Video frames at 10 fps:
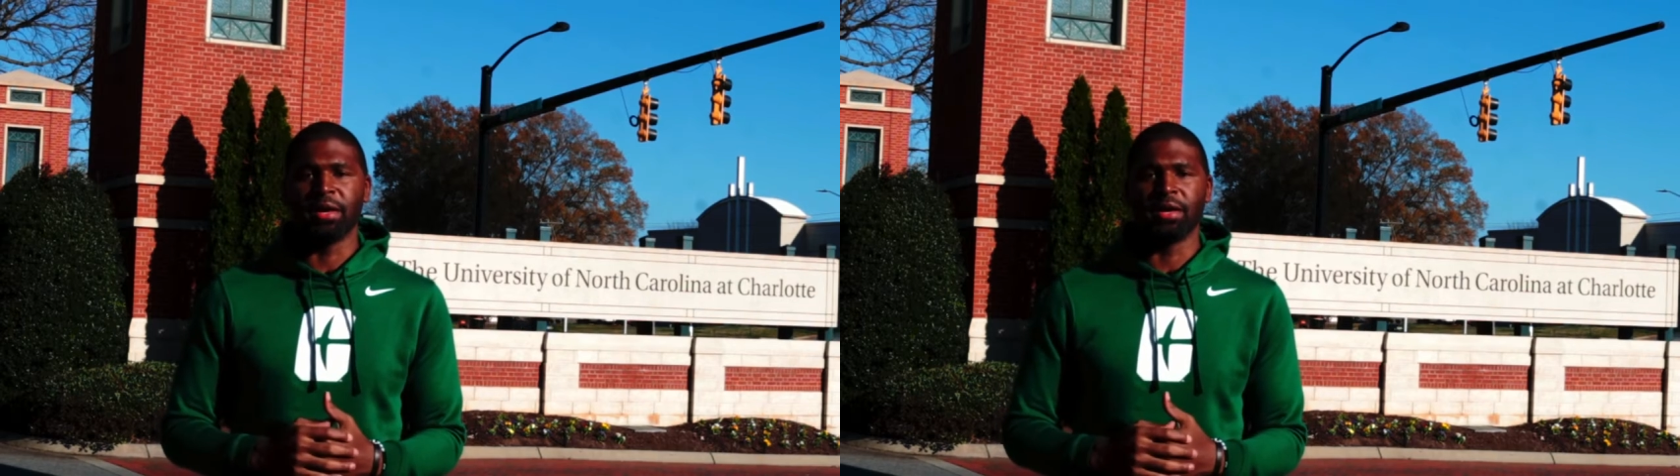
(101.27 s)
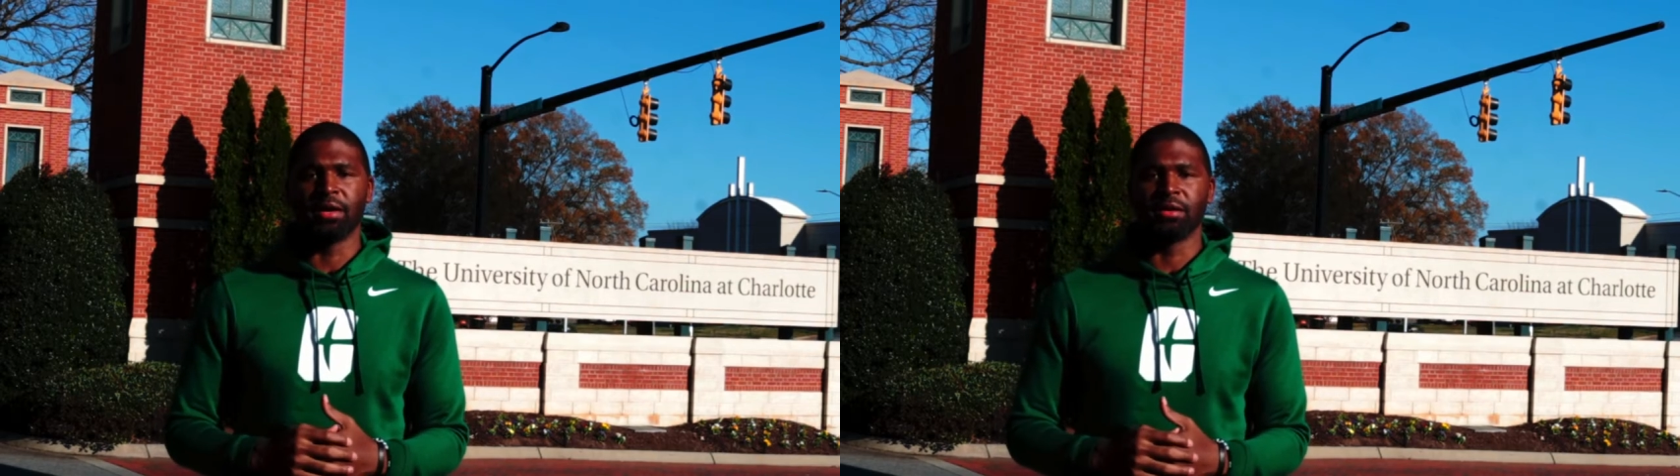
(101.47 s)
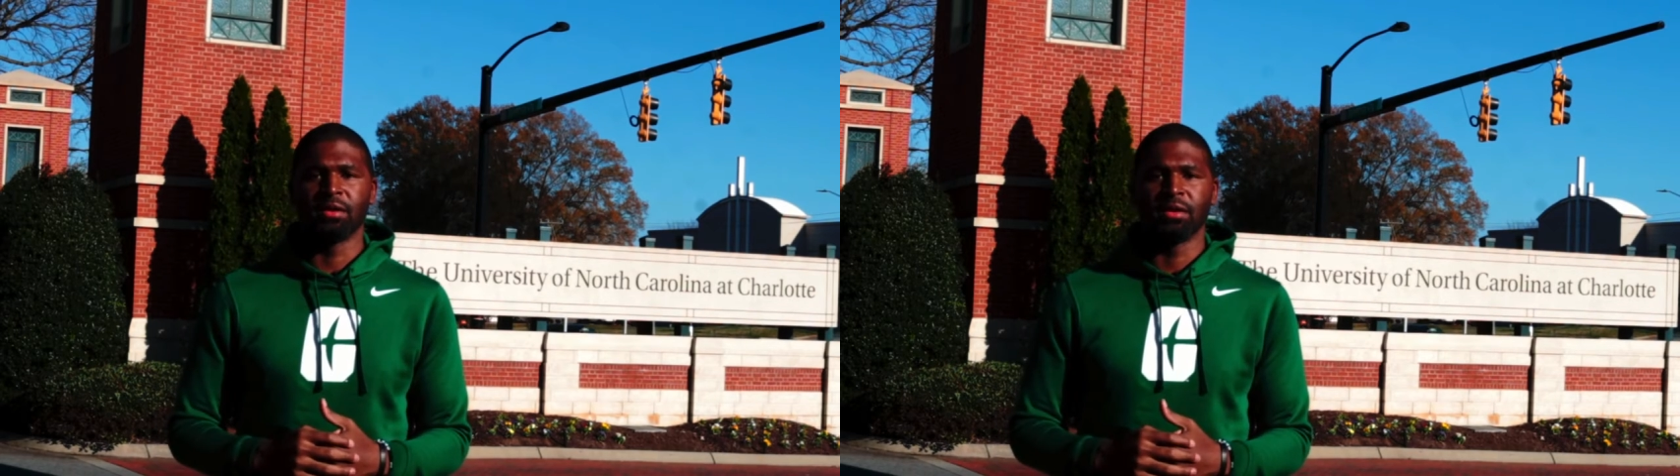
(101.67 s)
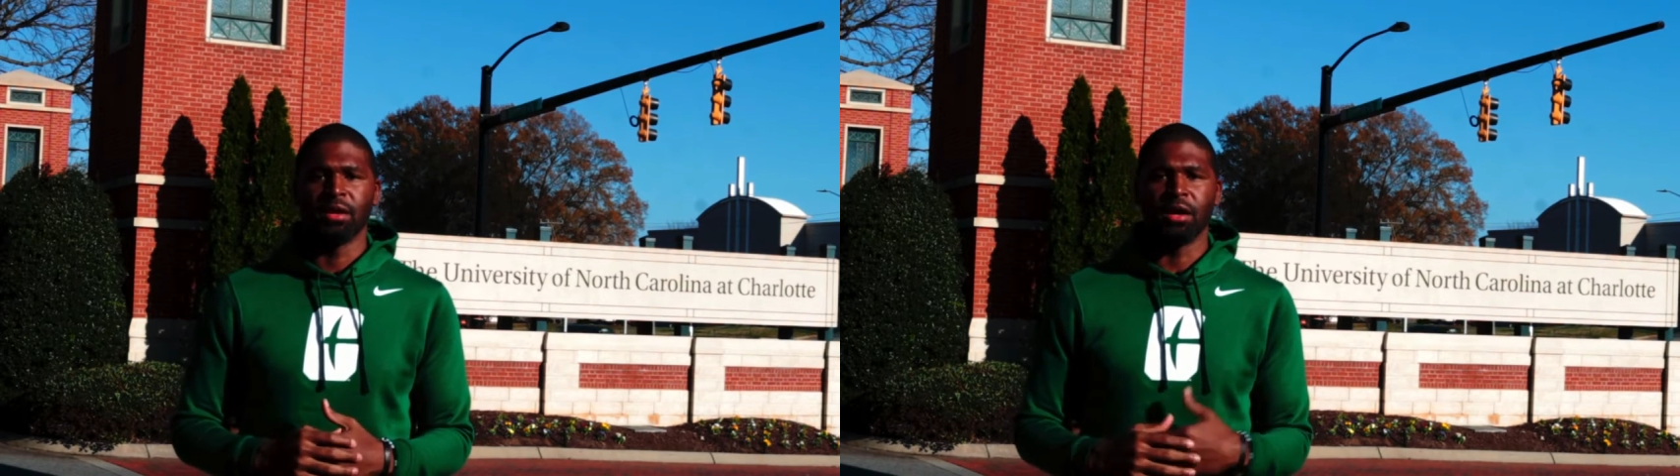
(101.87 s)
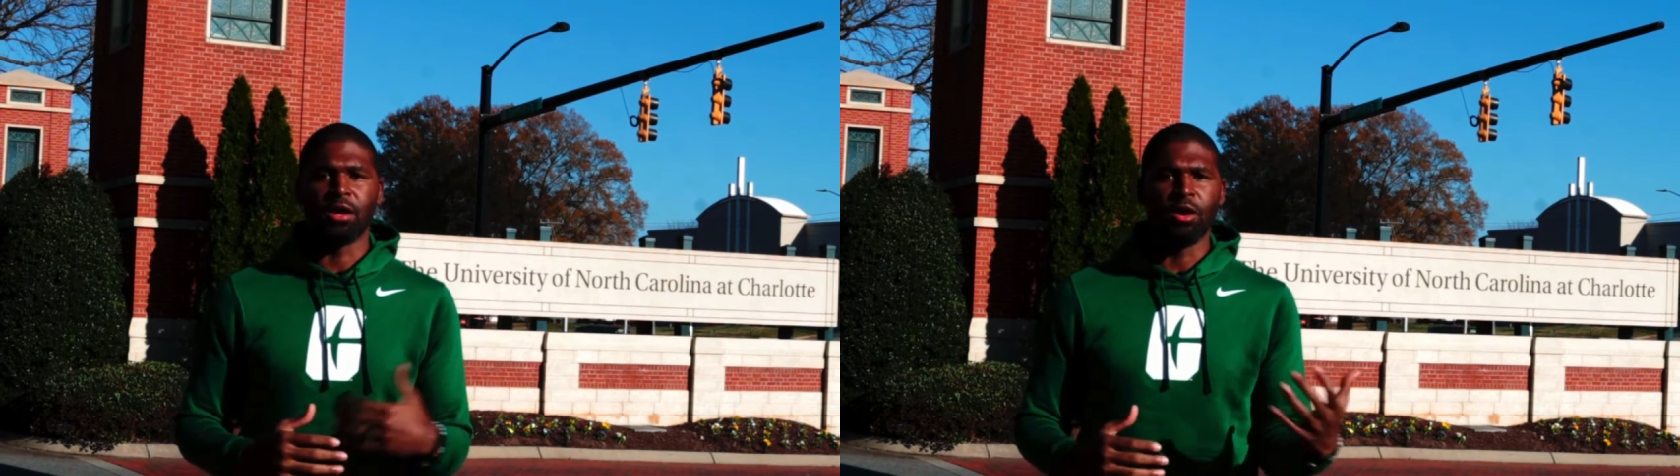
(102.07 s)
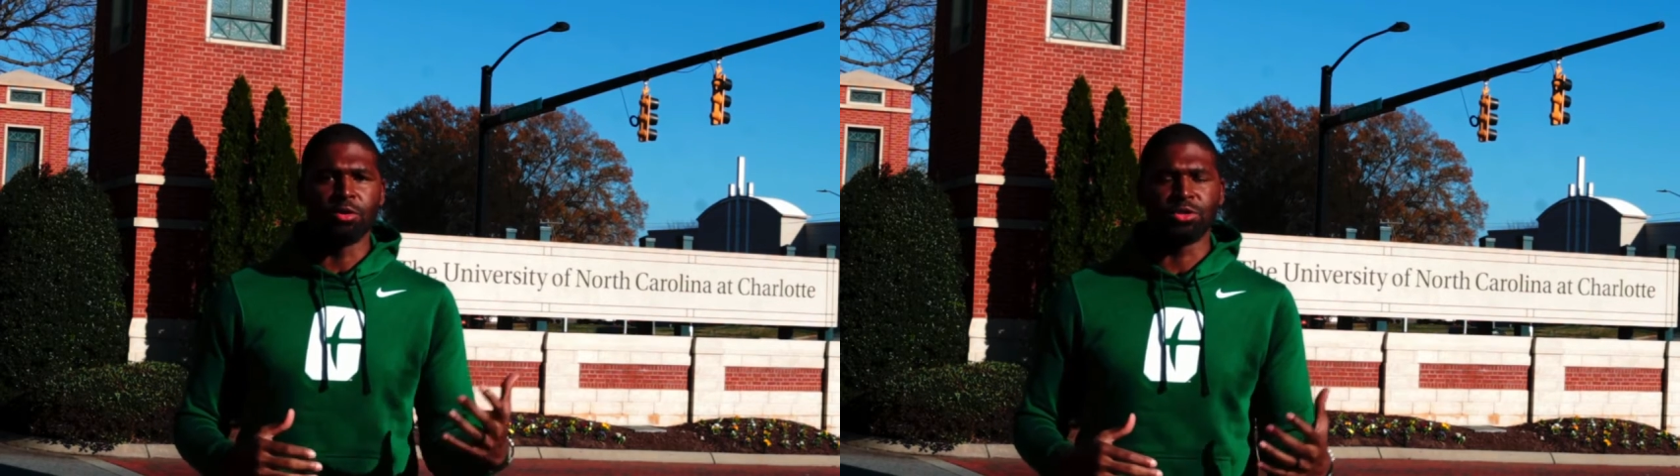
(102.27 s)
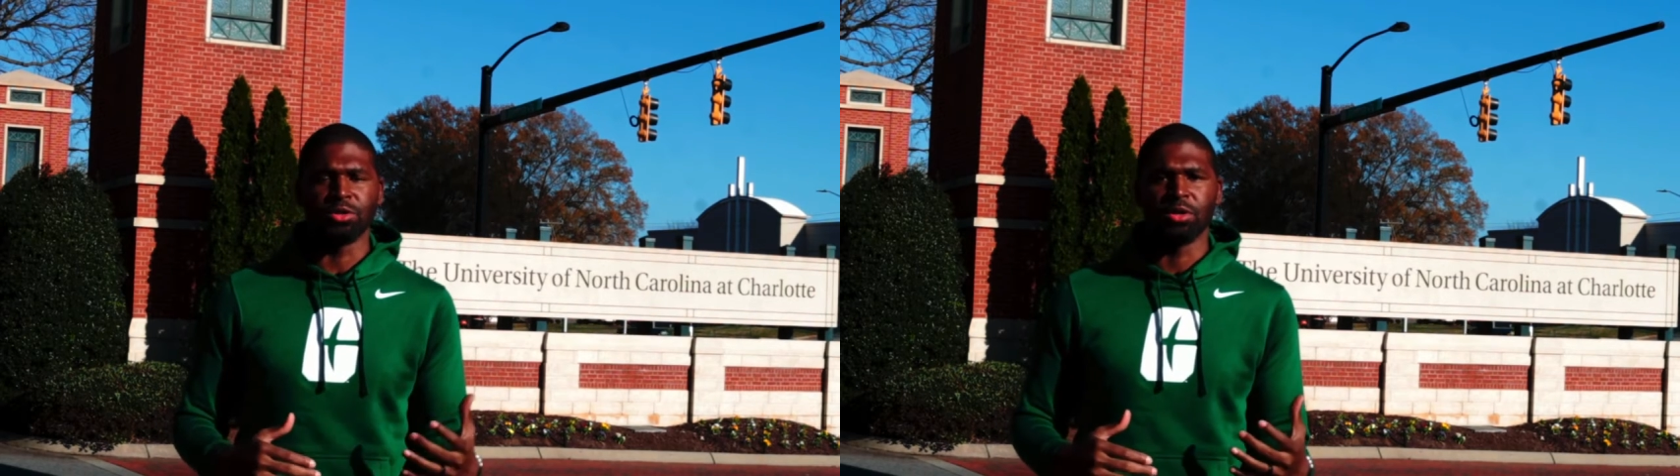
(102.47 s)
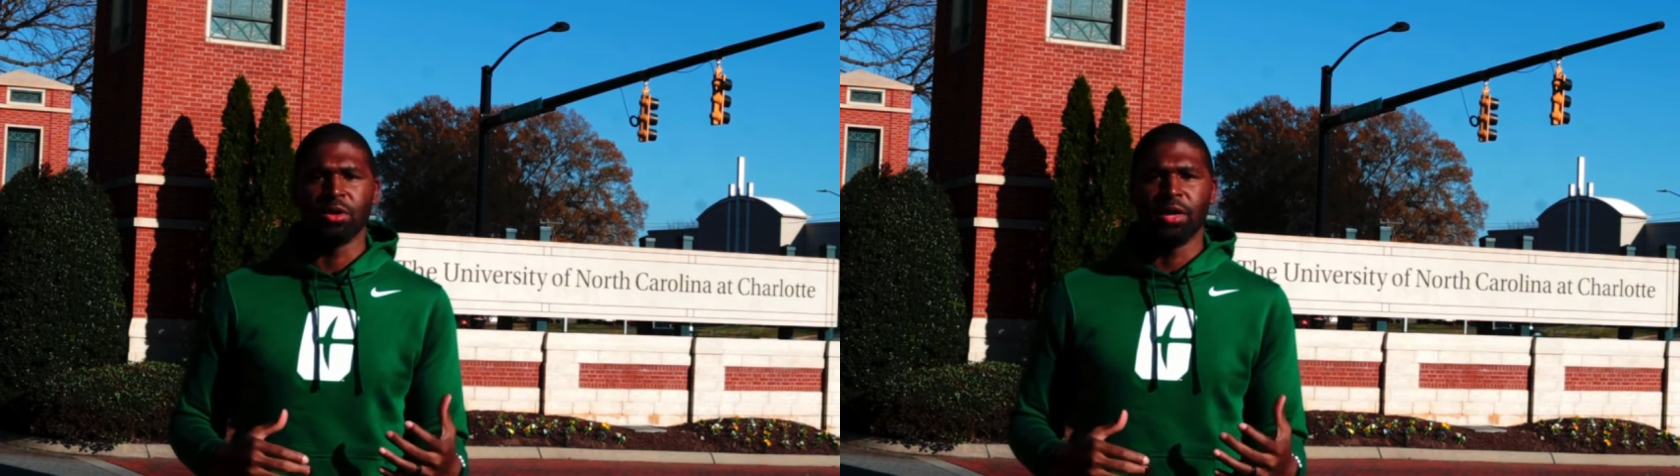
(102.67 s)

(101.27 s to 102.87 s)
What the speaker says: being a coach